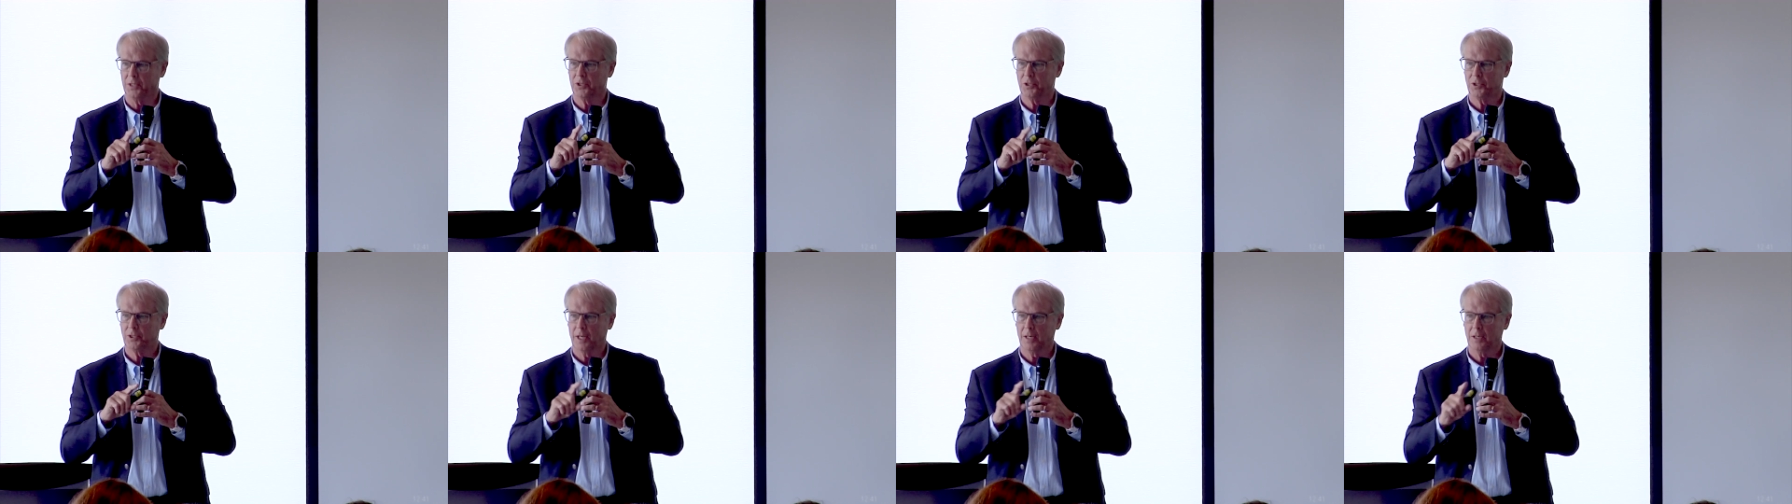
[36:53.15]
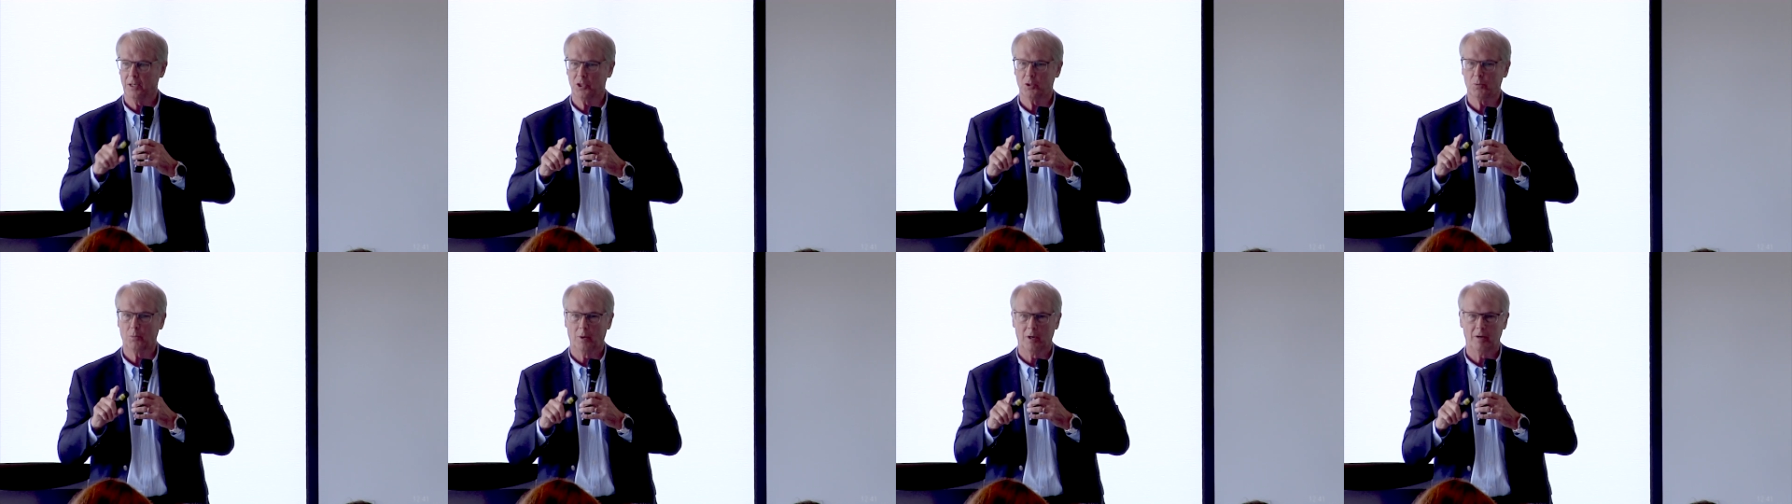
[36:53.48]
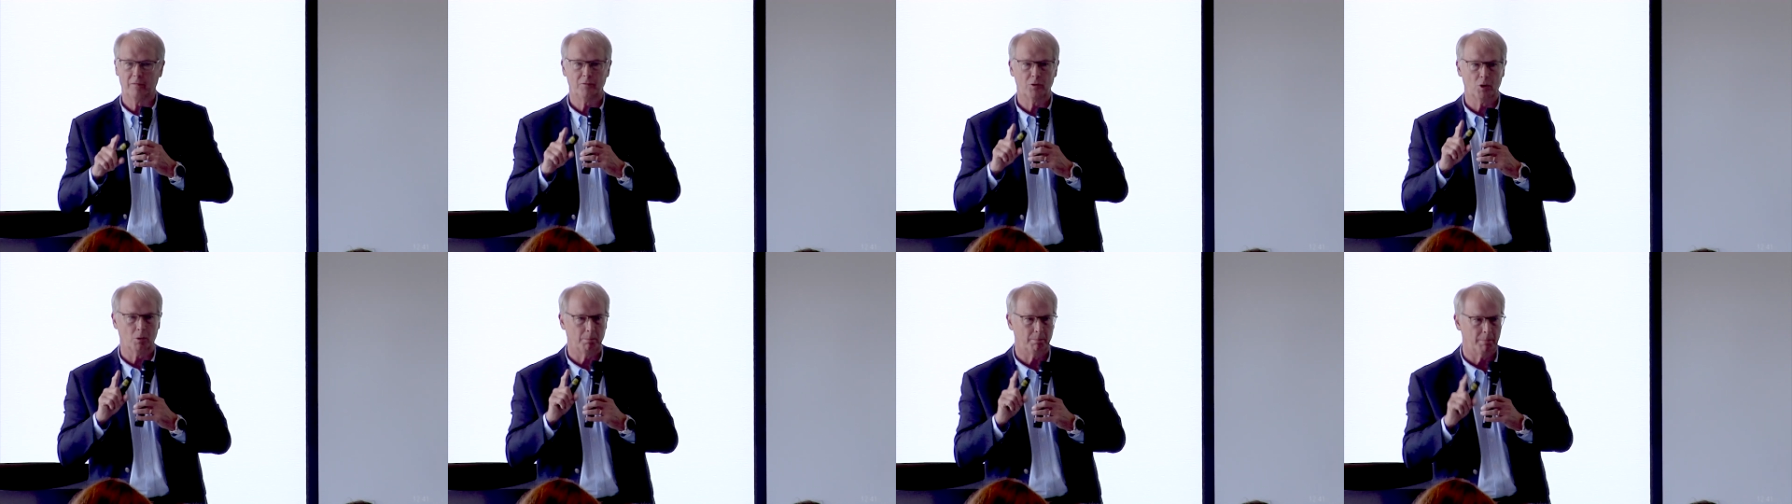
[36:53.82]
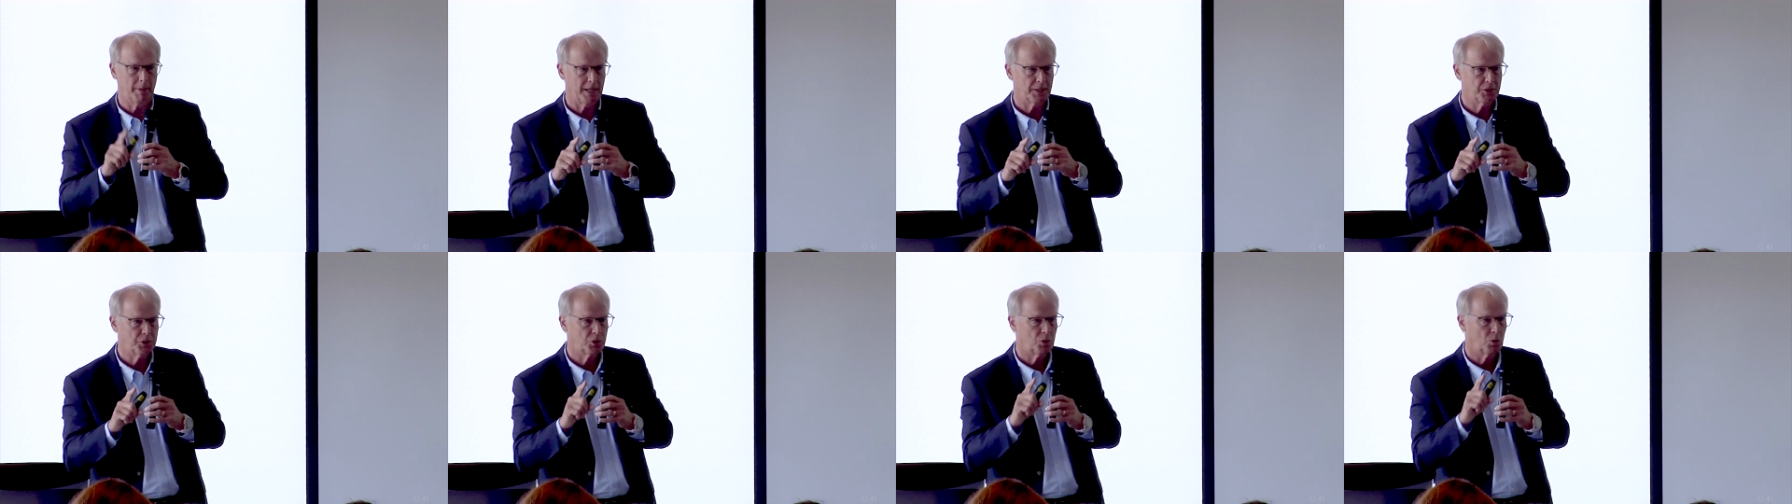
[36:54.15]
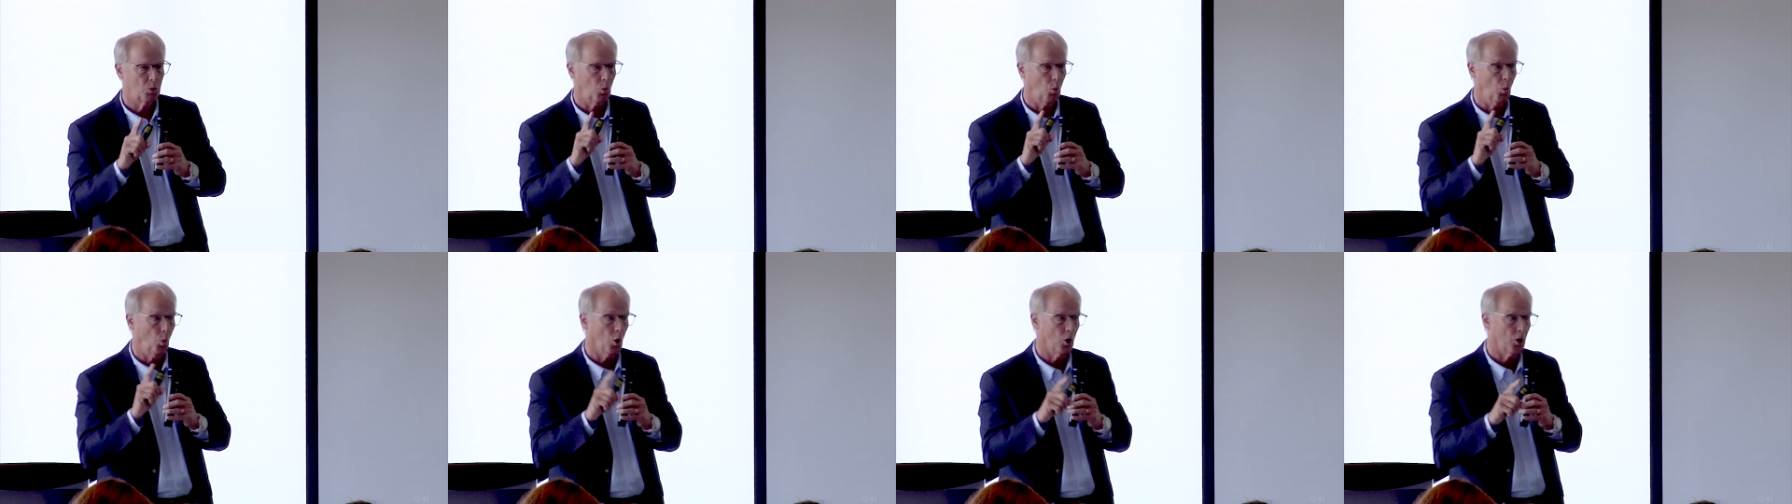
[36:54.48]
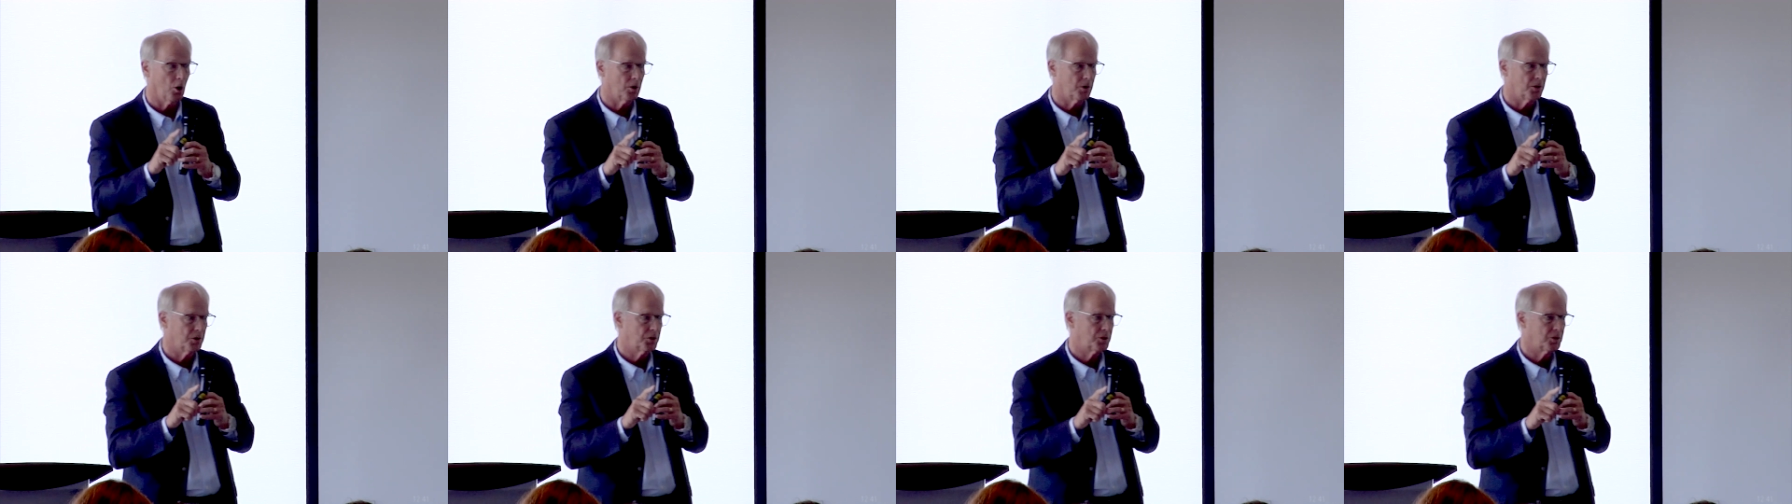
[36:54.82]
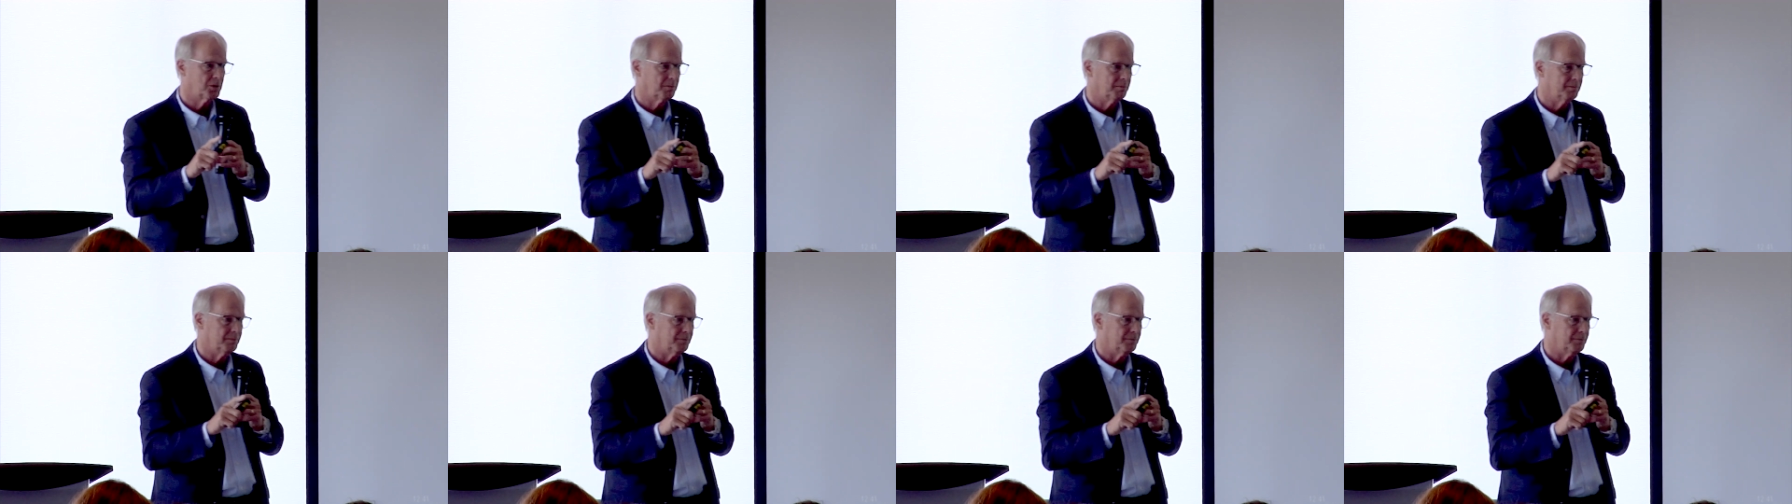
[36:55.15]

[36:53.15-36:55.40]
send us one of your best words.